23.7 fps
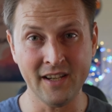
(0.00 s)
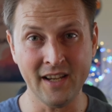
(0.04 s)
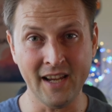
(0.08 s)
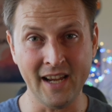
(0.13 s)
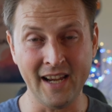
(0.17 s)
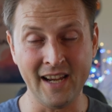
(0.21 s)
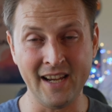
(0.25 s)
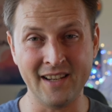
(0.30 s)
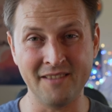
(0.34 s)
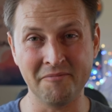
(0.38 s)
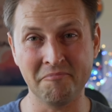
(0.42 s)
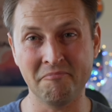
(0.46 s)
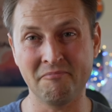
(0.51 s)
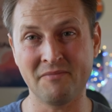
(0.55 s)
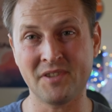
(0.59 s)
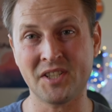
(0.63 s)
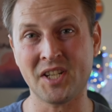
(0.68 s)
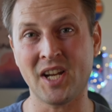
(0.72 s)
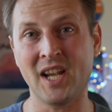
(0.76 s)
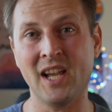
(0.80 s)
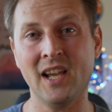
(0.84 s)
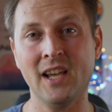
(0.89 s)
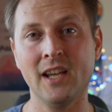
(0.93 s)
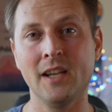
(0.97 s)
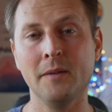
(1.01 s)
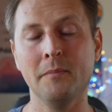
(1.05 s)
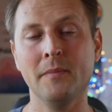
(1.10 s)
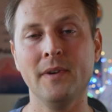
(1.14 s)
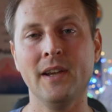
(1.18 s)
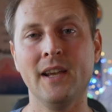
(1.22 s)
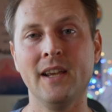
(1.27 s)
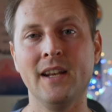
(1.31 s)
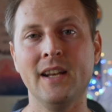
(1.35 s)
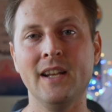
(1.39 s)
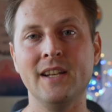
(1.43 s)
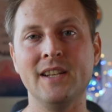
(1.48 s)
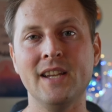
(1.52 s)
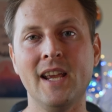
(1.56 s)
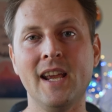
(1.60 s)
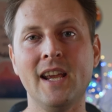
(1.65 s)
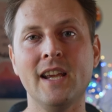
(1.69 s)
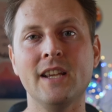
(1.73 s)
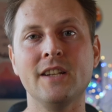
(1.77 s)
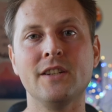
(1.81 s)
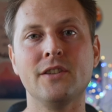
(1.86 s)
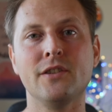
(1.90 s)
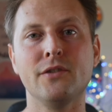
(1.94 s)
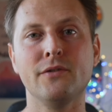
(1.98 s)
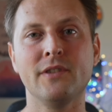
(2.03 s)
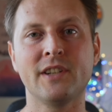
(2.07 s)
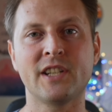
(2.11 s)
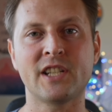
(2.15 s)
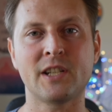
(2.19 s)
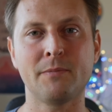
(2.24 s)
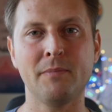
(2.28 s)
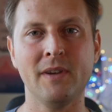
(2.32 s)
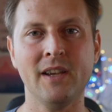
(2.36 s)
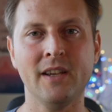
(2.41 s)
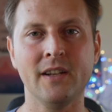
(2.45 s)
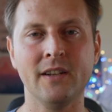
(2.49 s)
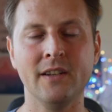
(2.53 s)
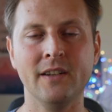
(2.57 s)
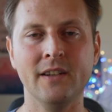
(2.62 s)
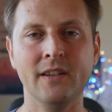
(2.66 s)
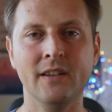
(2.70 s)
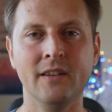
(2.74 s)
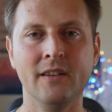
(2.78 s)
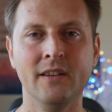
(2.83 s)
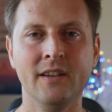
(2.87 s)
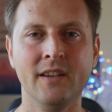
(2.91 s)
and time in a day to expend.